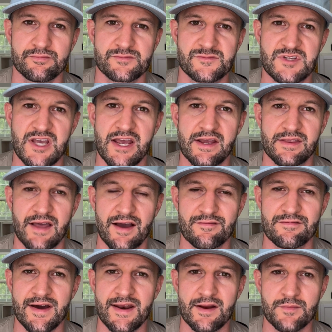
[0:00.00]
take that
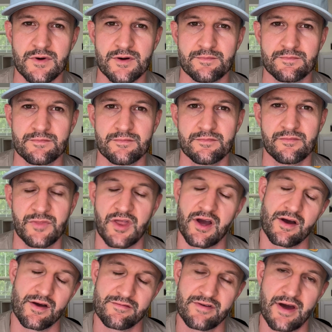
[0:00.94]
the
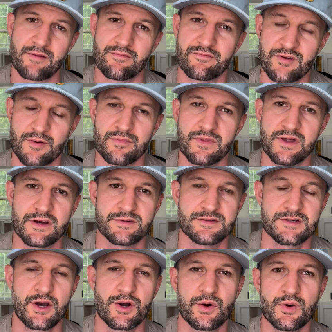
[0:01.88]
venom from the
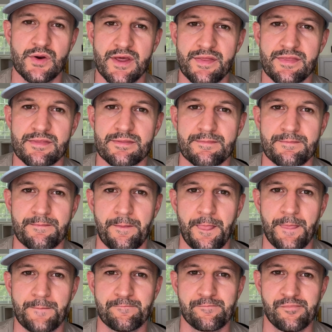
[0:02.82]
toad, and
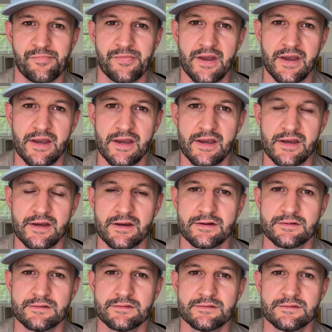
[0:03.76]
they
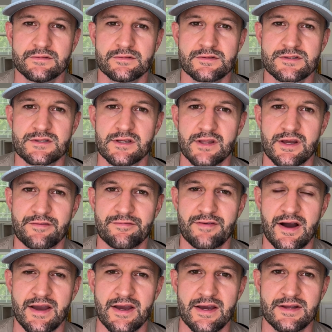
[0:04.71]

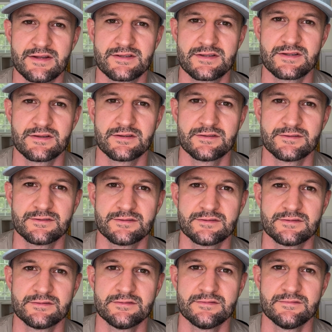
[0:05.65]
solidify it,
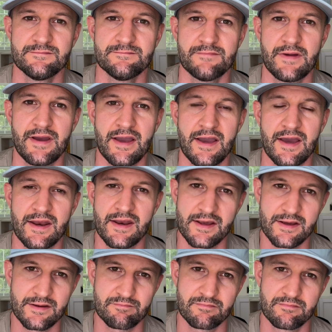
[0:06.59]
and
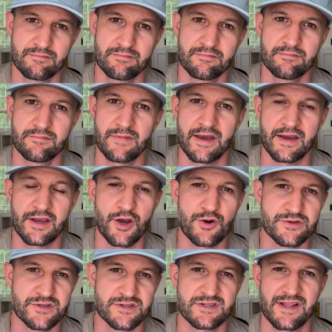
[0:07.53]
it
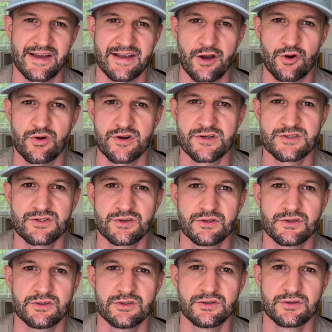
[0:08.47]
goes into like a
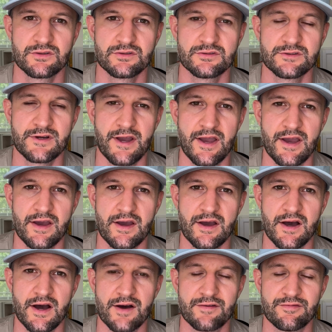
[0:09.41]
crystal
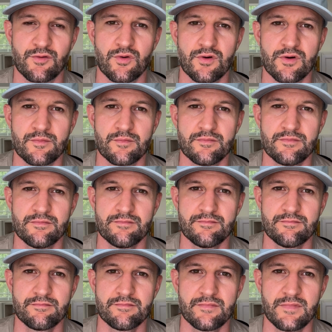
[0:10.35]
form,
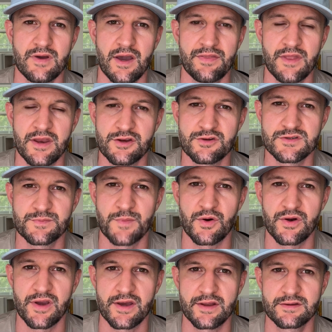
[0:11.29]
and then you
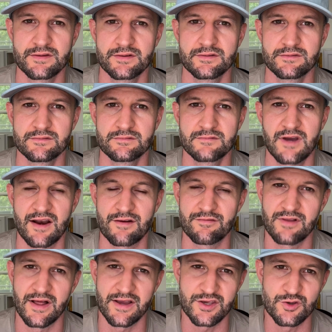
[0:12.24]
smoke it, kind
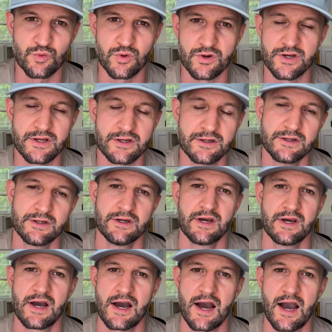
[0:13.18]
of like you would
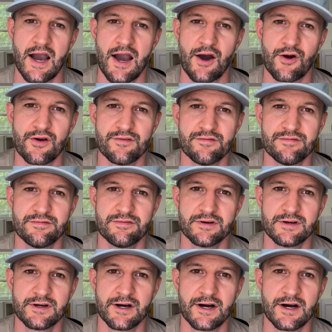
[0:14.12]
out of
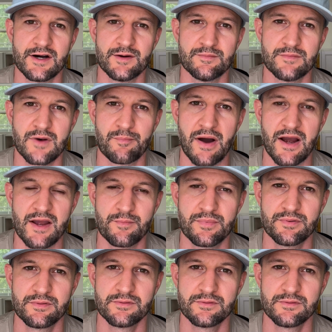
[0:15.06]
a pipe